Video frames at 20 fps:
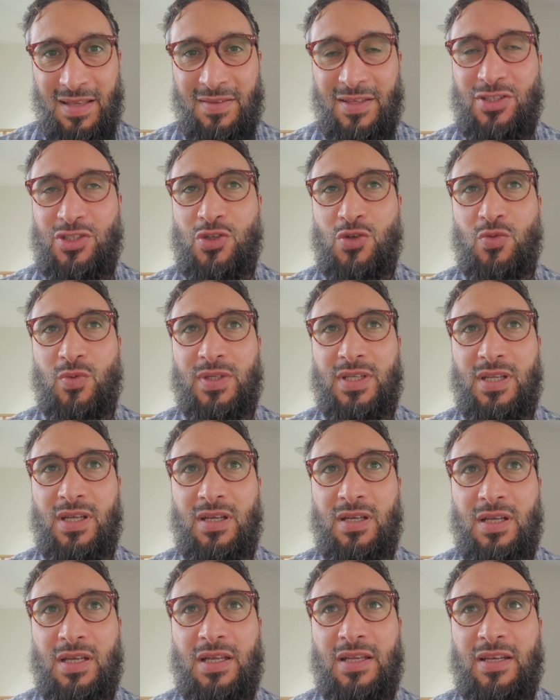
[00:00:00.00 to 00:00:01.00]
That you want
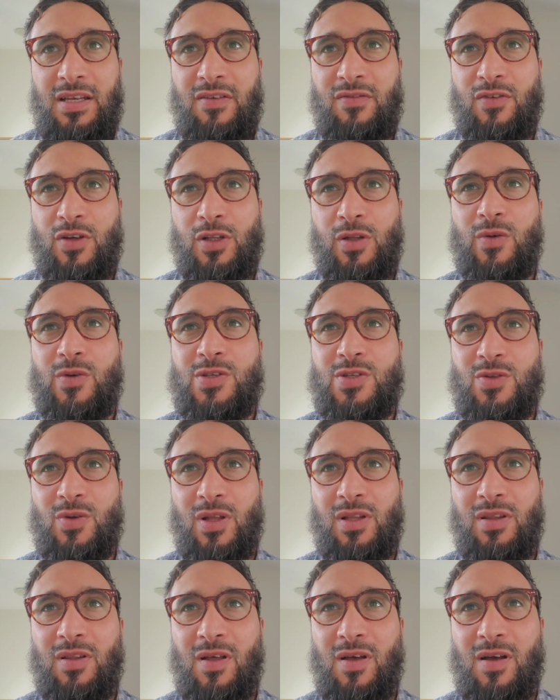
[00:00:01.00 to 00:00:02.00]
to live close to
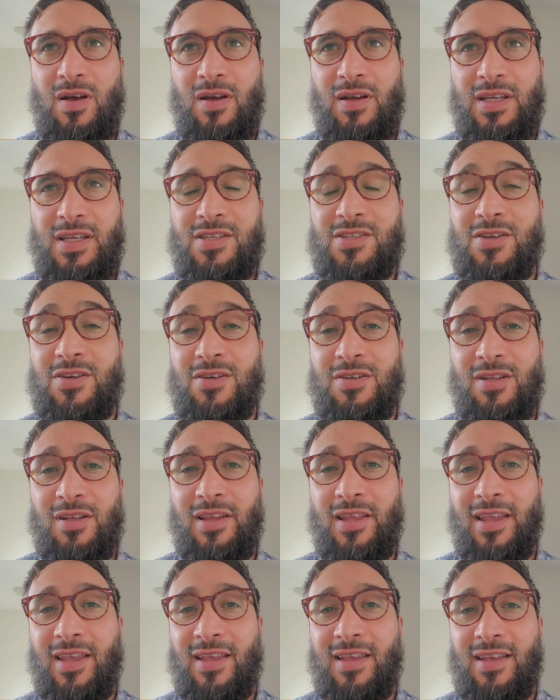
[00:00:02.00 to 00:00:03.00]
Allah
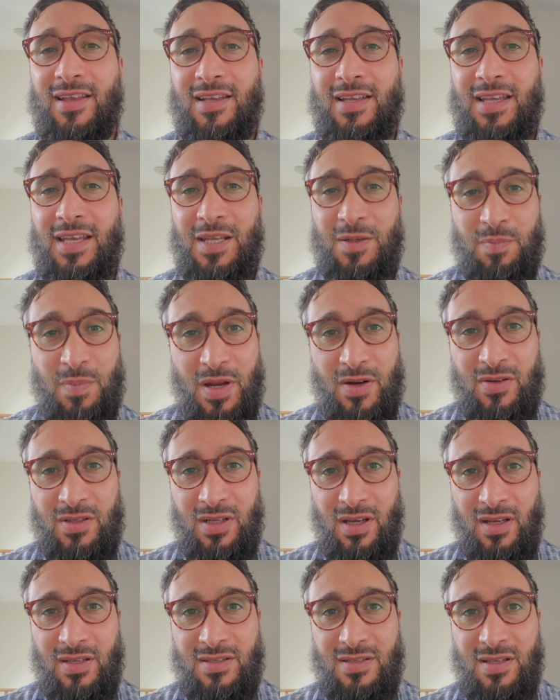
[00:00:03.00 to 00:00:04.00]
eternally in
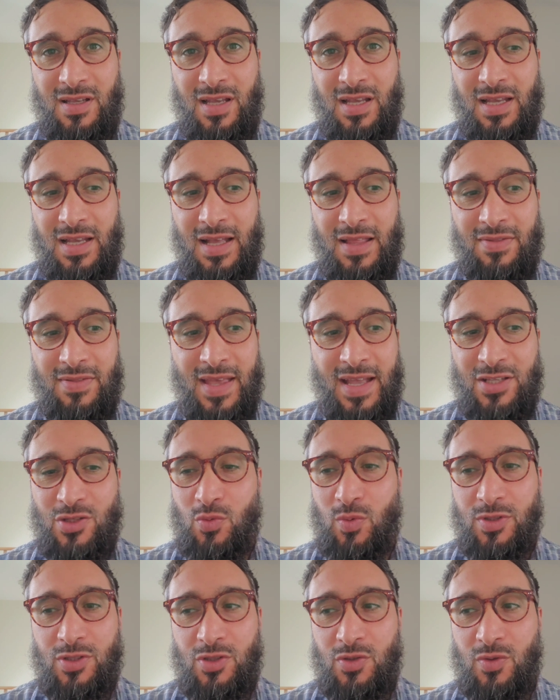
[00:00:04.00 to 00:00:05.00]
paradise. And
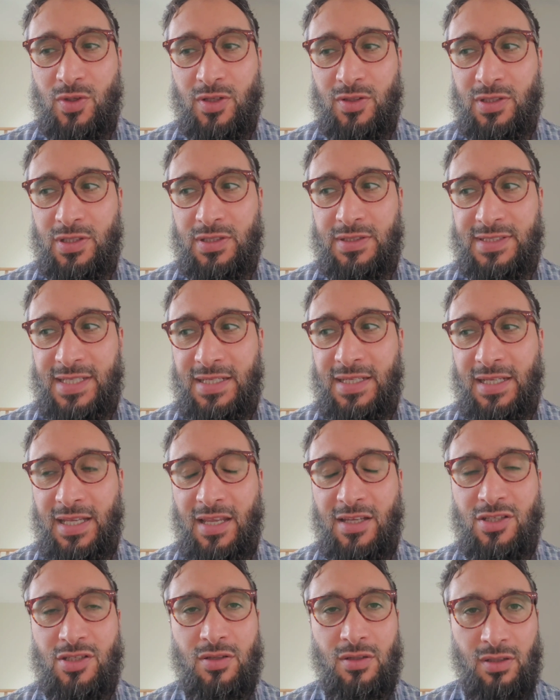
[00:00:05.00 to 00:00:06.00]
that's what you're going to
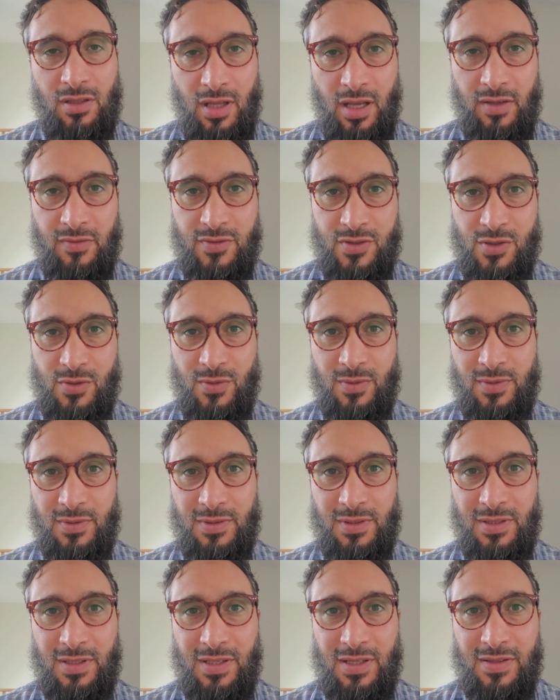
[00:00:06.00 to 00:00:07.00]
dedicate your life to.
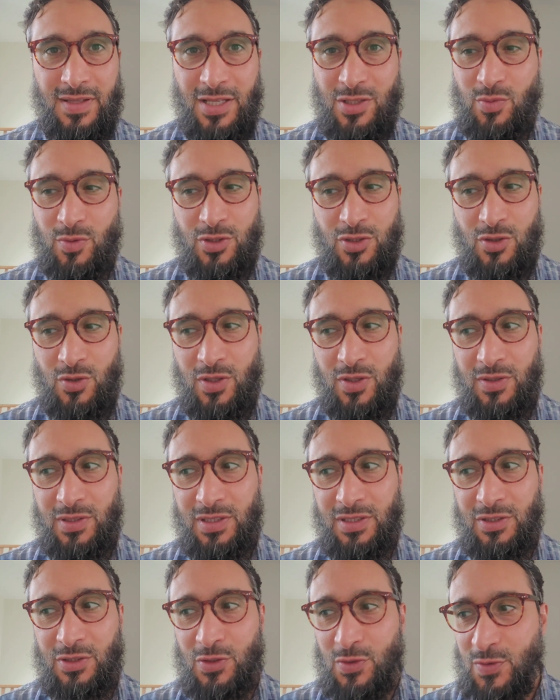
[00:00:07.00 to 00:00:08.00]
That's what you're going
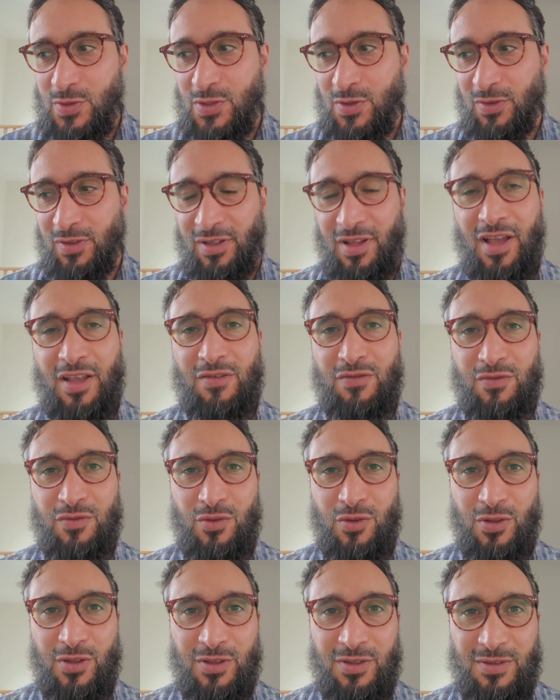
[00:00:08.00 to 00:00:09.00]
to use your life
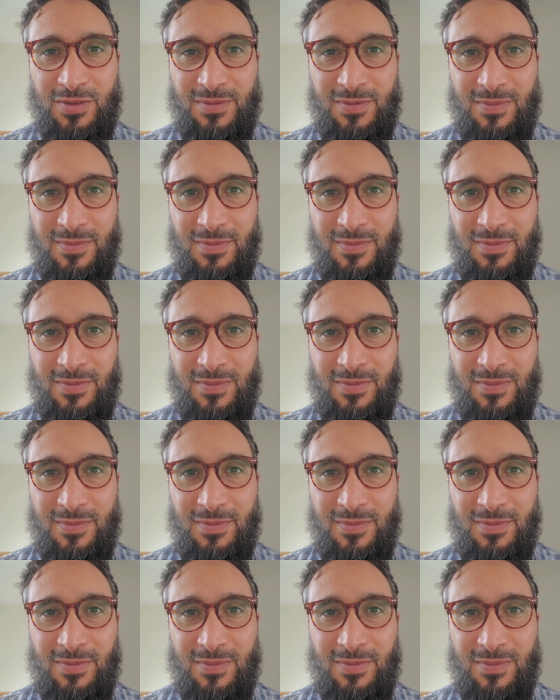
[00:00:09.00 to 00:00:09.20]
for.